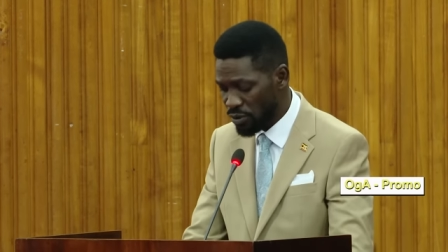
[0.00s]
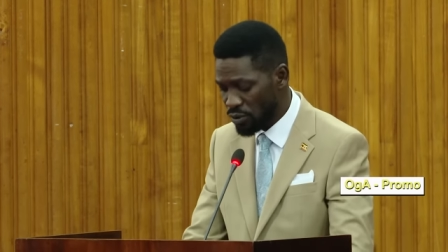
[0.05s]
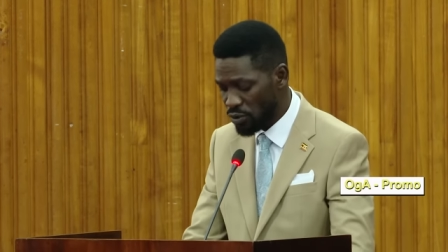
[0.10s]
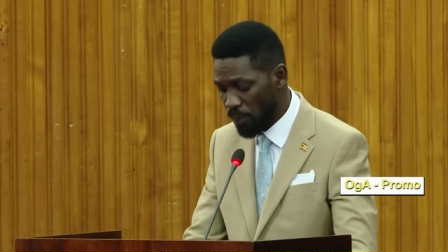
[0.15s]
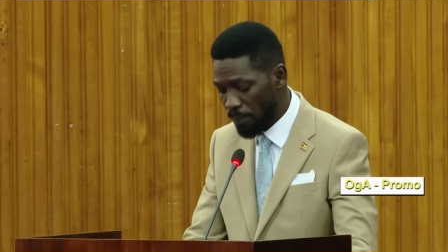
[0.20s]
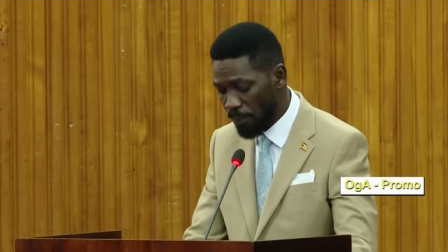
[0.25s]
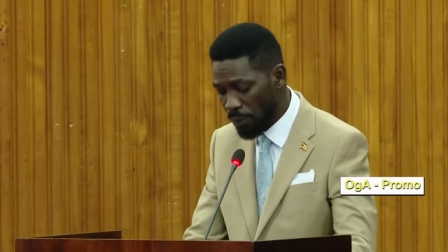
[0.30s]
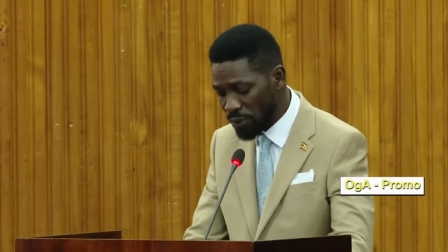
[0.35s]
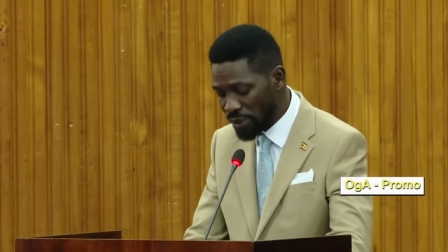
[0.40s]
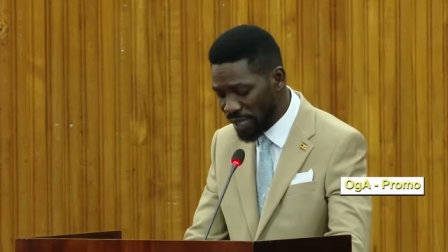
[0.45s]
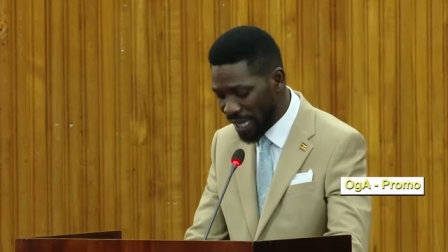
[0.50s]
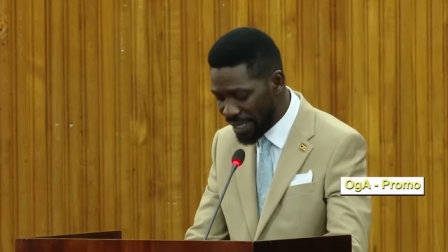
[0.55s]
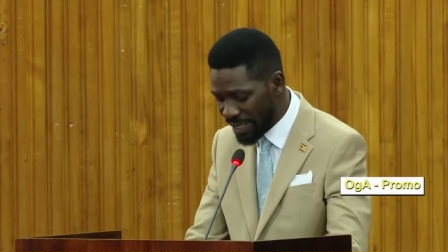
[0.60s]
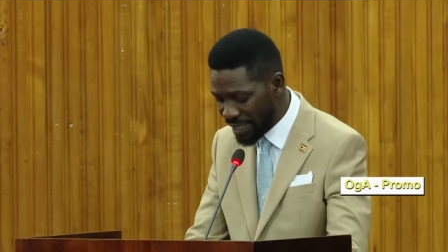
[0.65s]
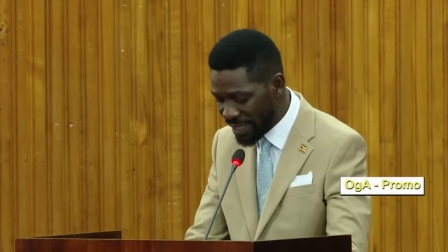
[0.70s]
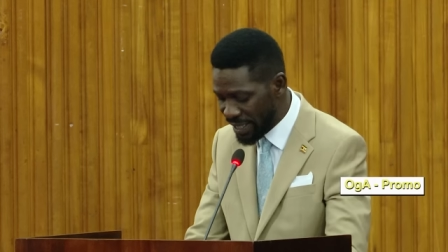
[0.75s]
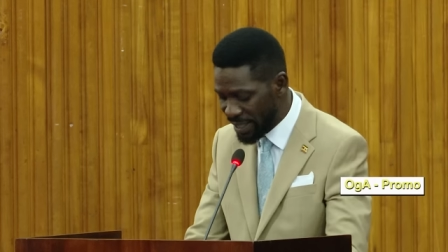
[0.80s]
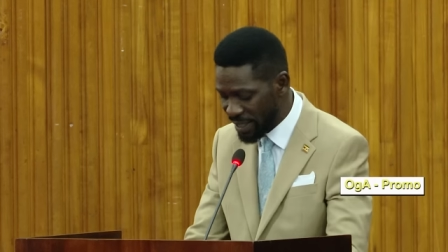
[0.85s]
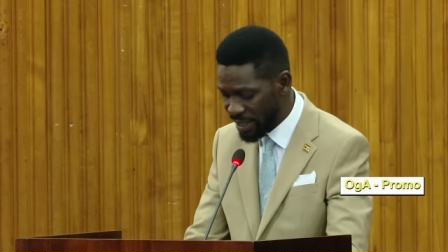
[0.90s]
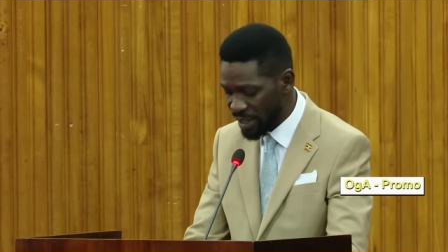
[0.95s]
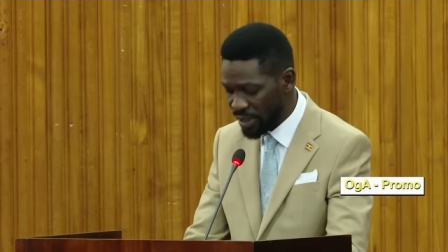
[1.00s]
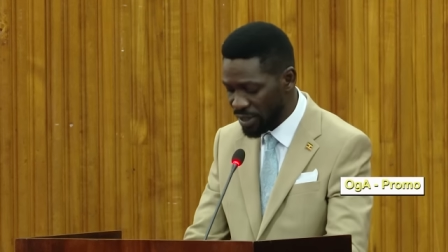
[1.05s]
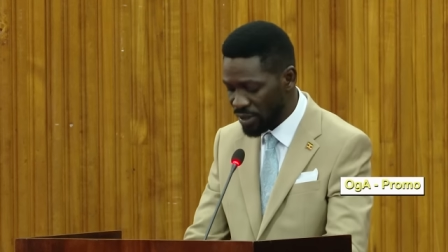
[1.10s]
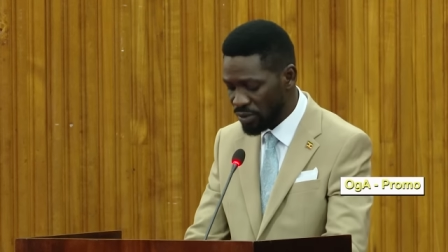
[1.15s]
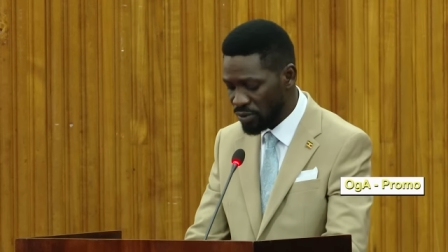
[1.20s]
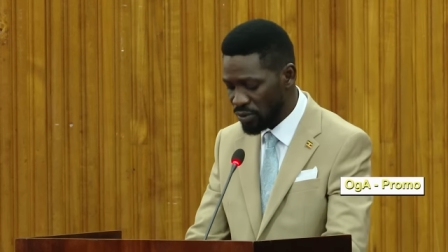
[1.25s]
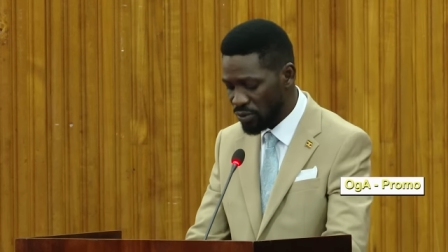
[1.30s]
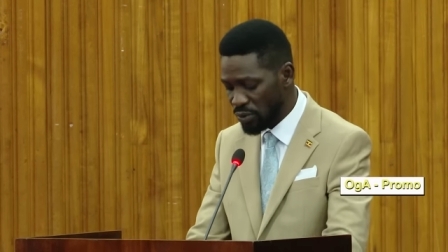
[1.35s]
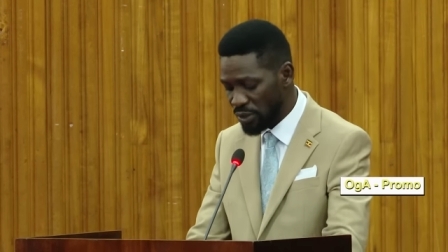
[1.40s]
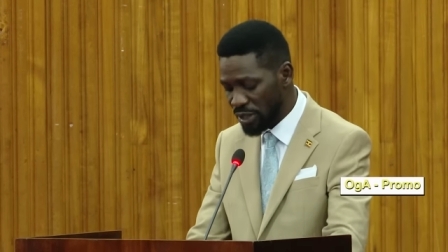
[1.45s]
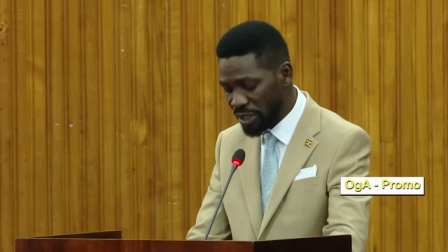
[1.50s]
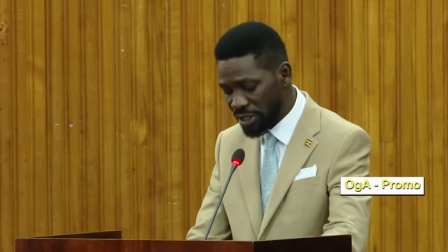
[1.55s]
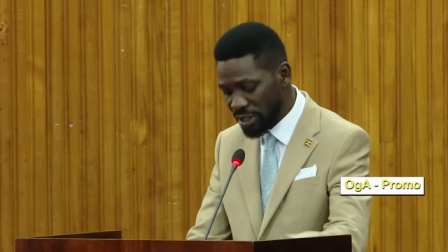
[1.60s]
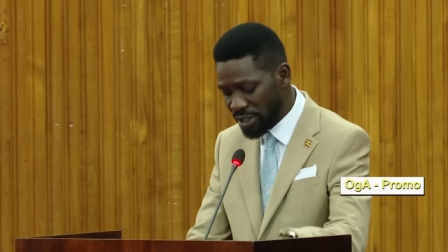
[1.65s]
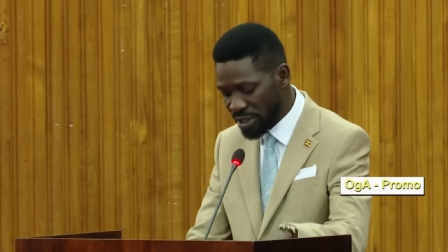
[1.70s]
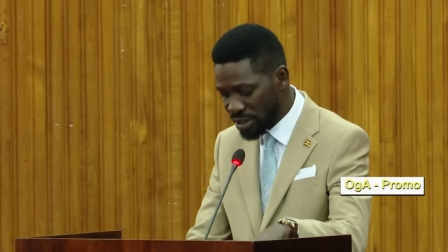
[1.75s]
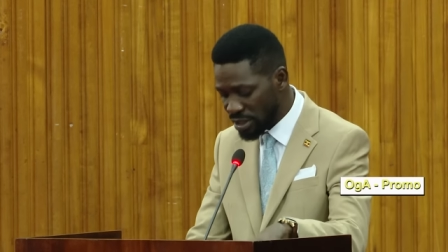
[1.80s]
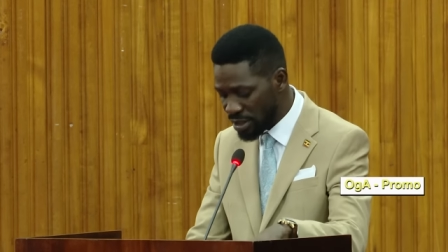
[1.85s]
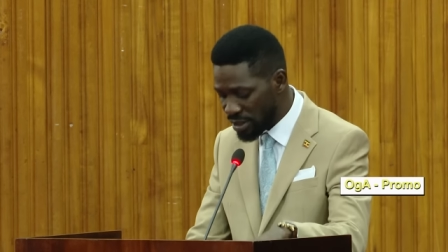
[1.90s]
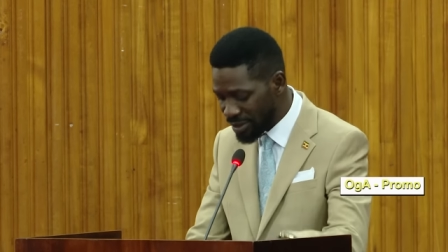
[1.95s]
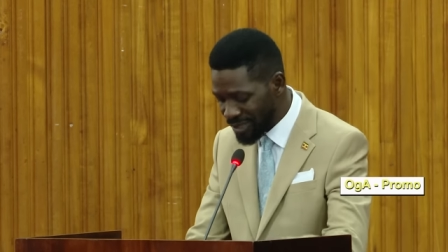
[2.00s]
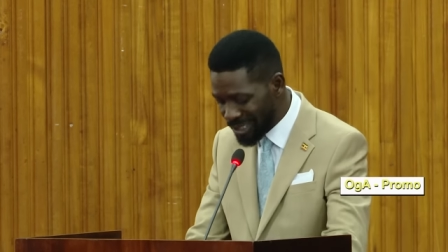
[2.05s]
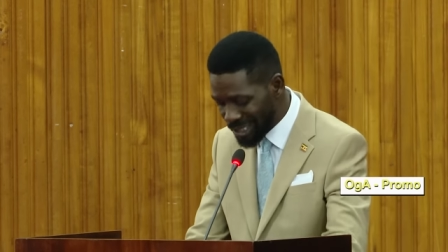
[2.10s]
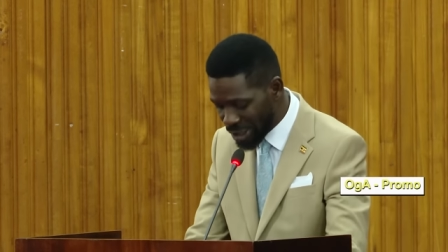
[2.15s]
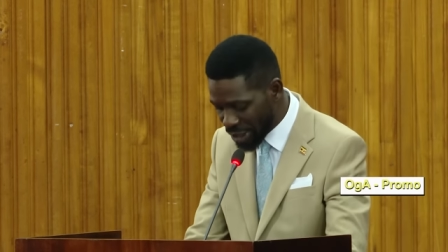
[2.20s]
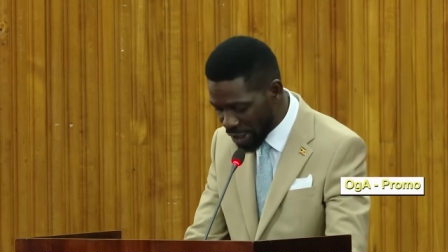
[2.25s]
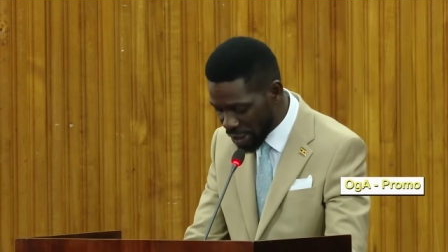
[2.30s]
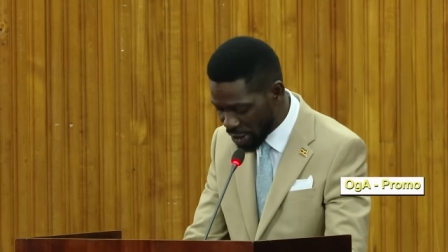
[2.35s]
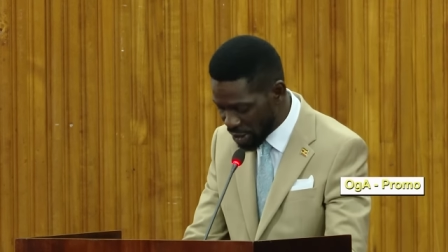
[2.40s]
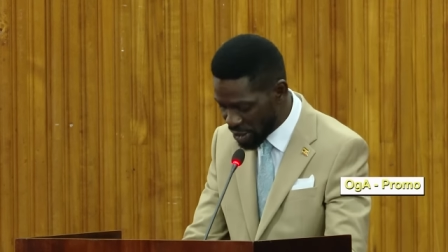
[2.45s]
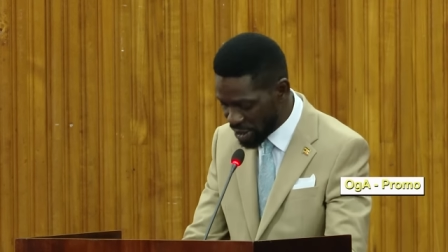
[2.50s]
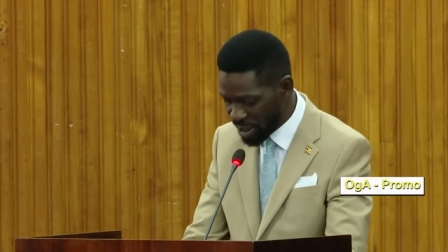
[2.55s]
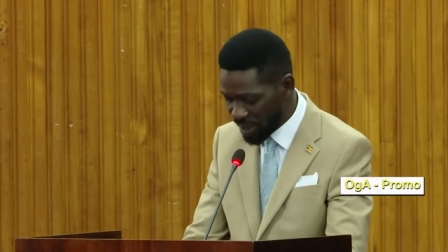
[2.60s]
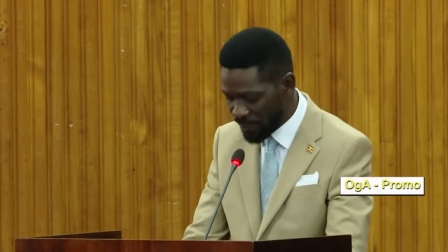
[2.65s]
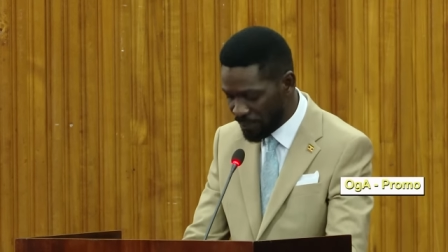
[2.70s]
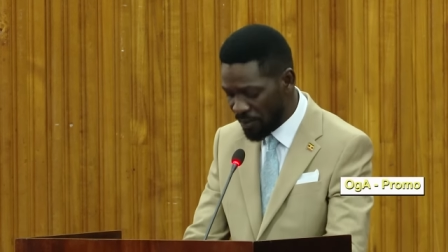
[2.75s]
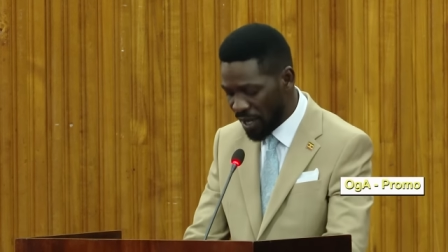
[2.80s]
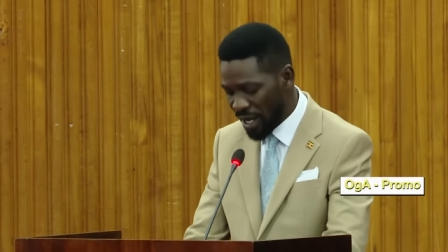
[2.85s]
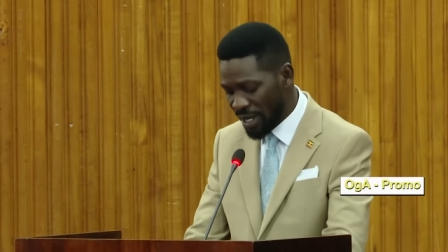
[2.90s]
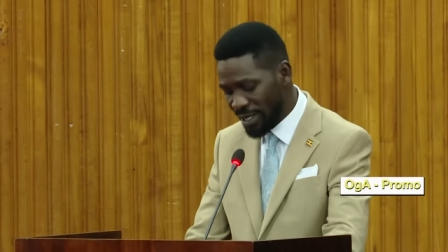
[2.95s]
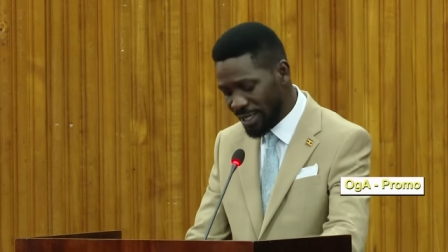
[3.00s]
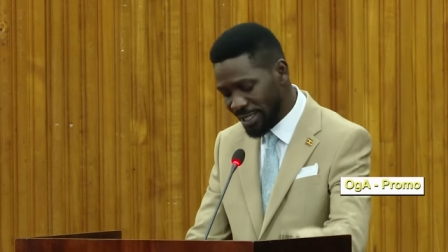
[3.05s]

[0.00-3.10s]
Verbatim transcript: to put an end to this dictatorship.